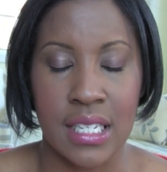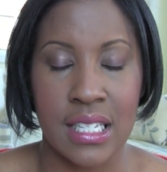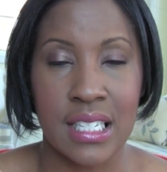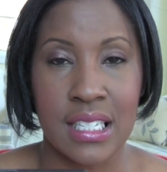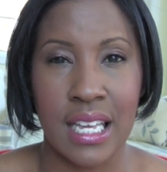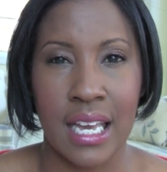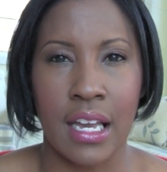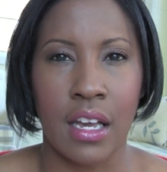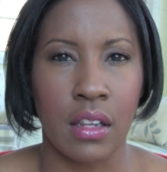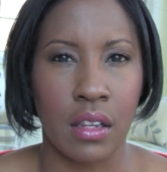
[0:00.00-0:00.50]

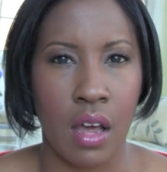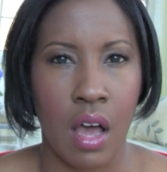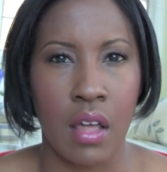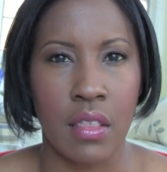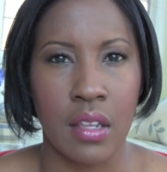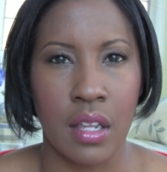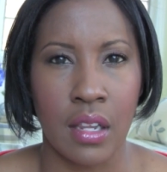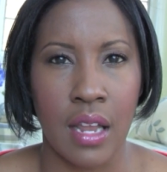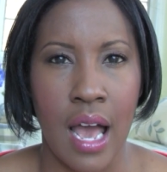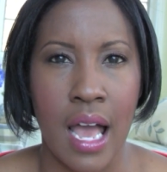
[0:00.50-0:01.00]
It's like
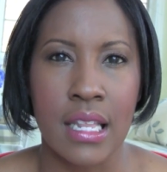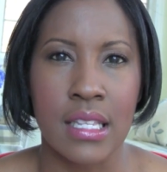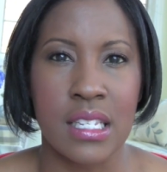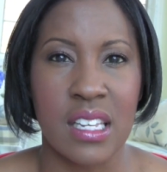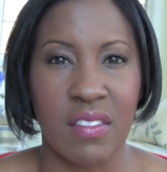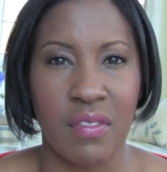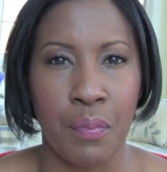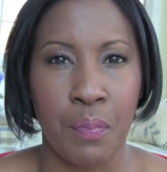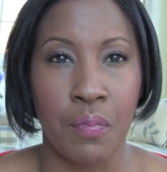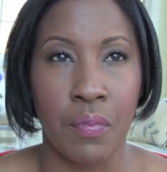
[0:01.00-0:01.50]
along the
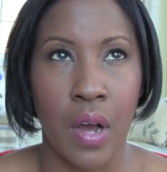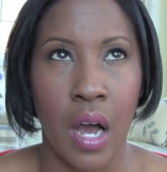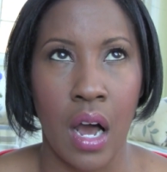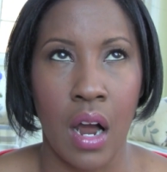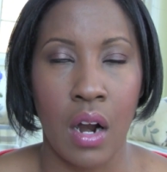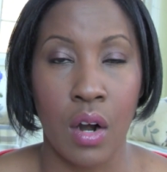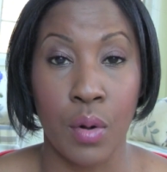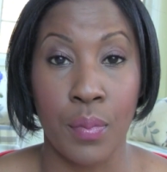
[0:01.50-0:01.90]
lines of Uh,